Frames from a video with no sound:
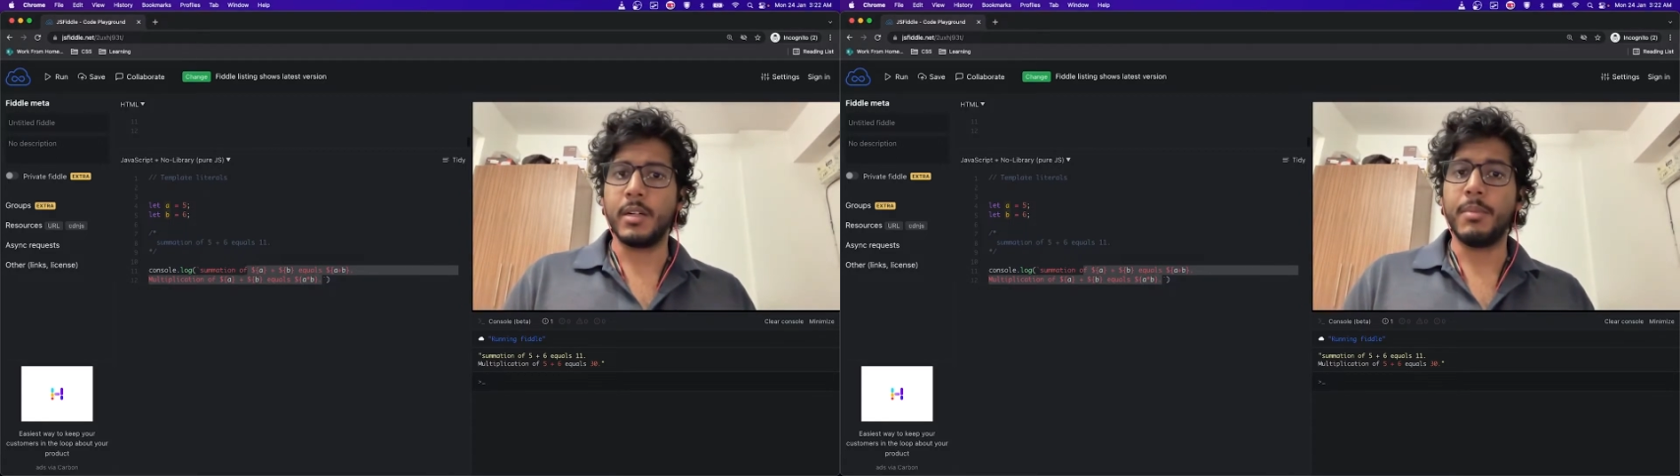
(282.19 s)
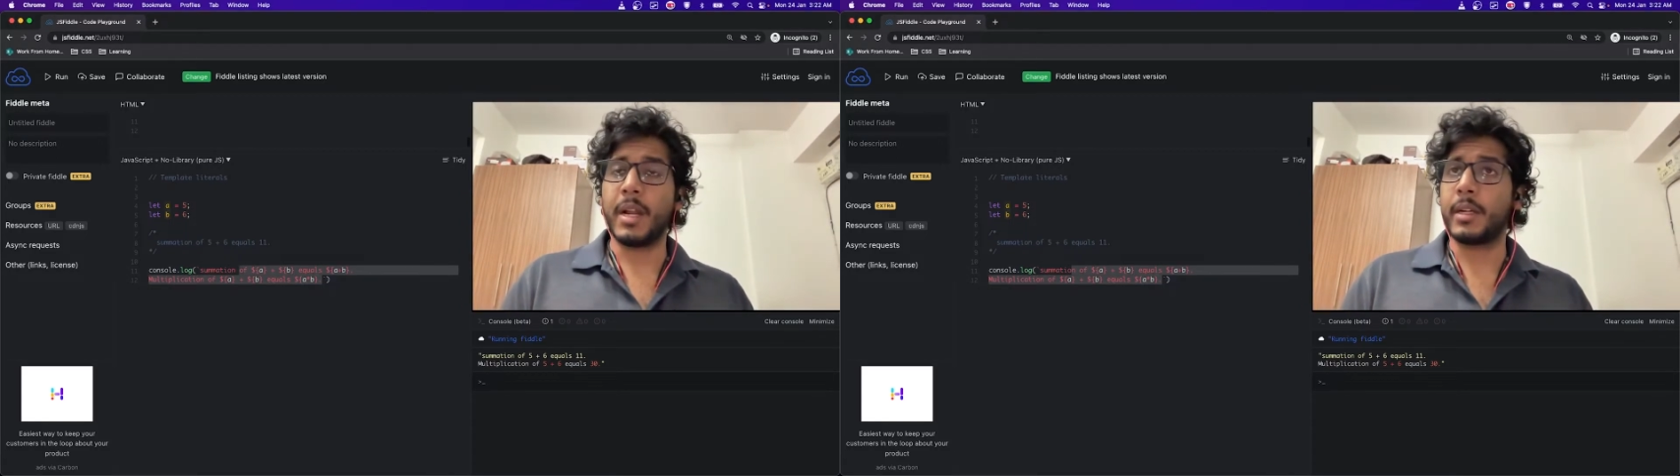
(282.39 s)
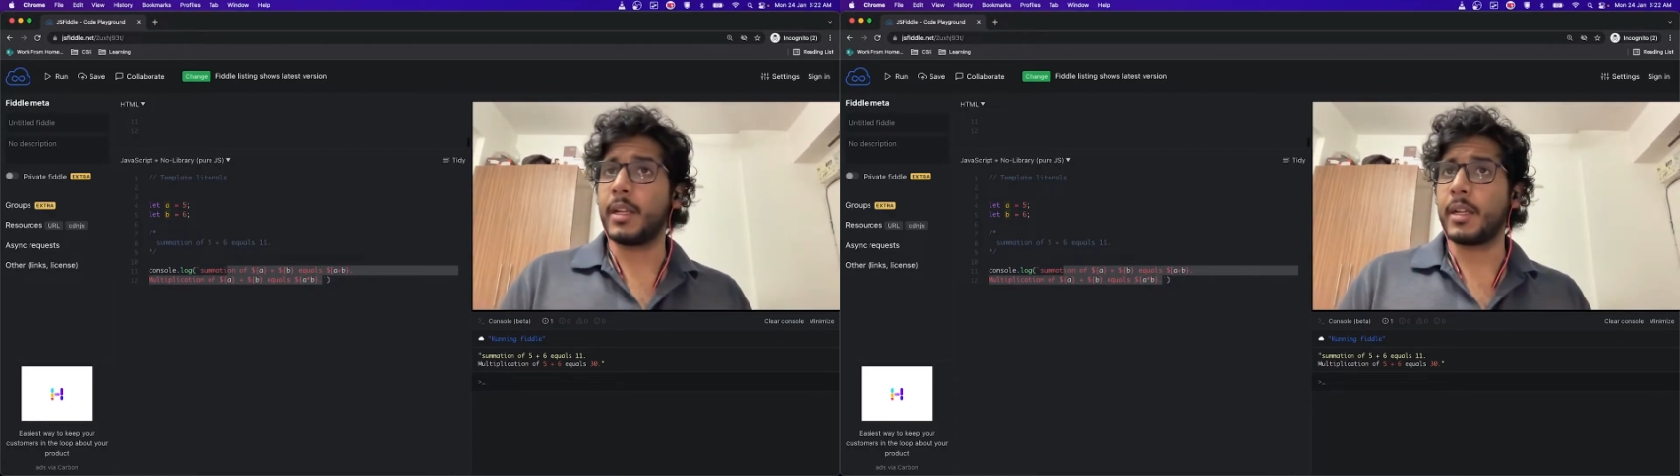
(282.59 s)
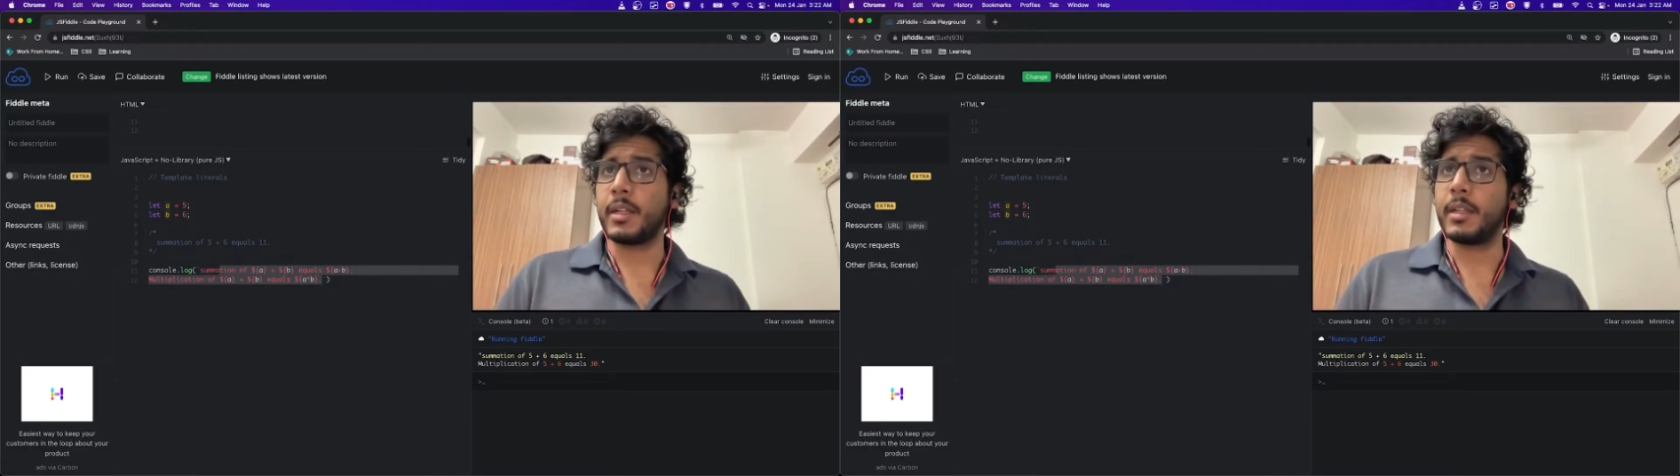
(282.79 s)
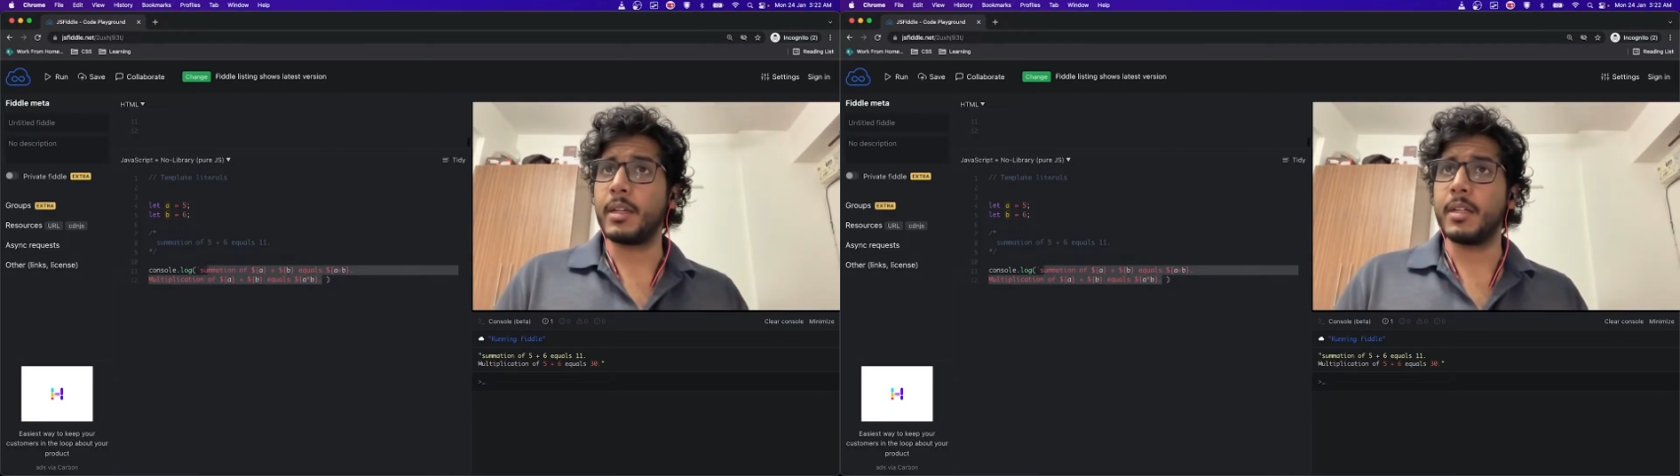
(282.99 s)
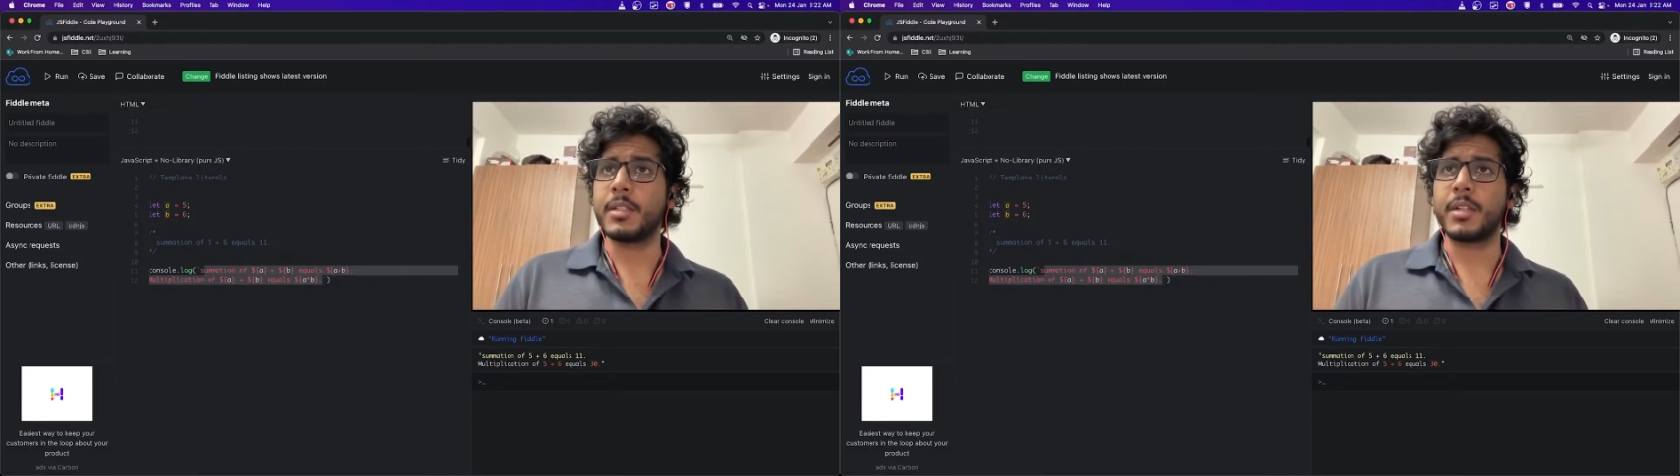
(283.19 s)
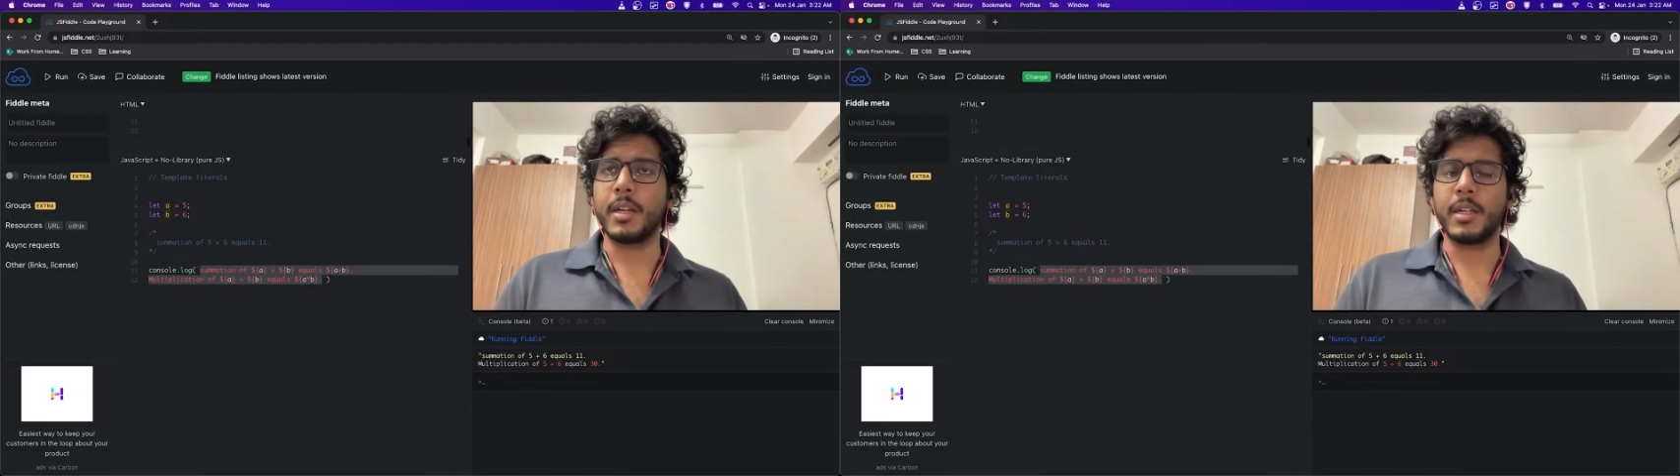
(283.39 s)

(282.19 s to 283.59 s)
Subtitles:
backtick in the string